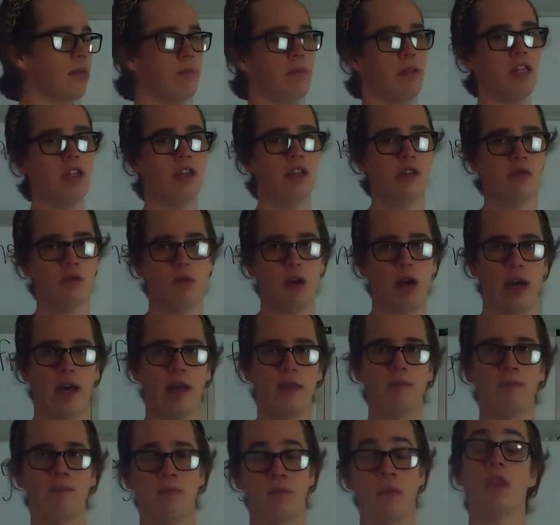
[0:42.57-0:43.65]
to b to the y.
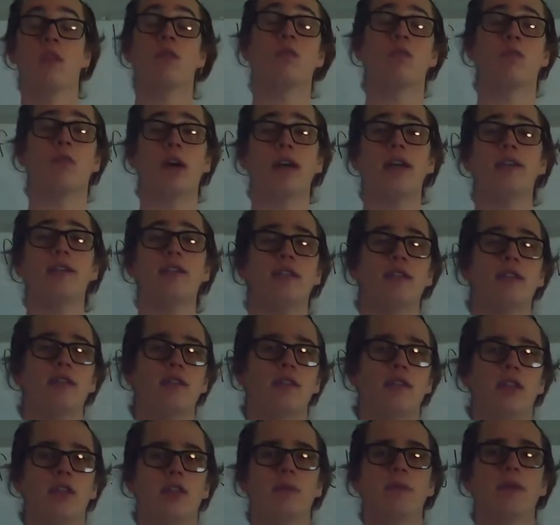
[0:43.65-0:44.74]
Why is
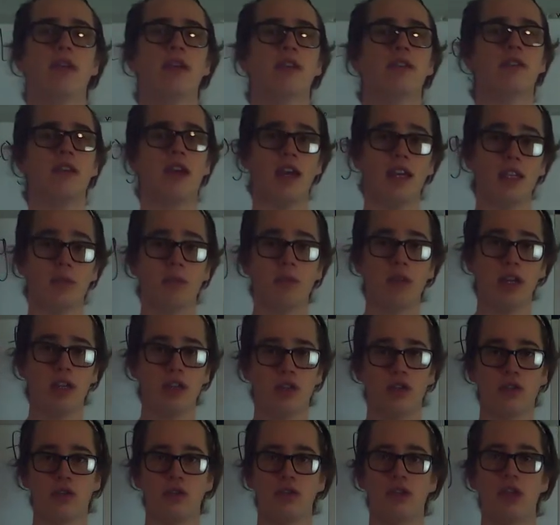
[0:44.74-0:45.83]
this? It's because
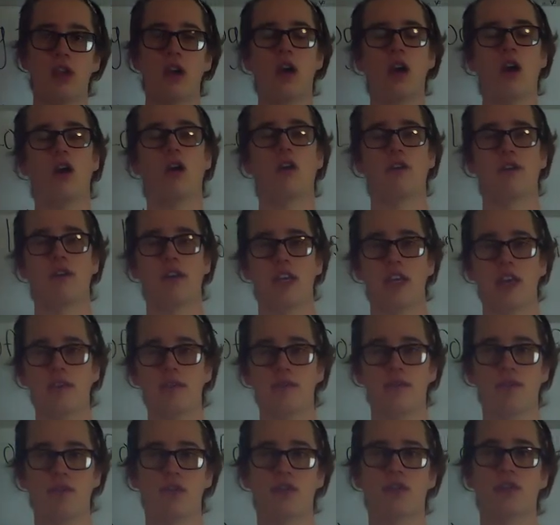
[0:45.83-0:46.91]
exponentials are the
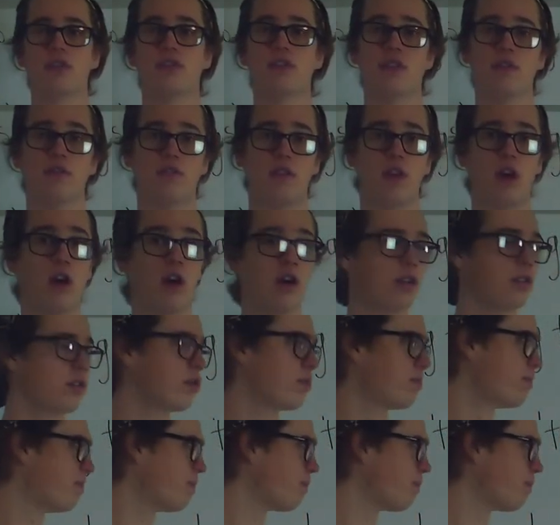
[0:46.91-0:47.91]
inverses of logs.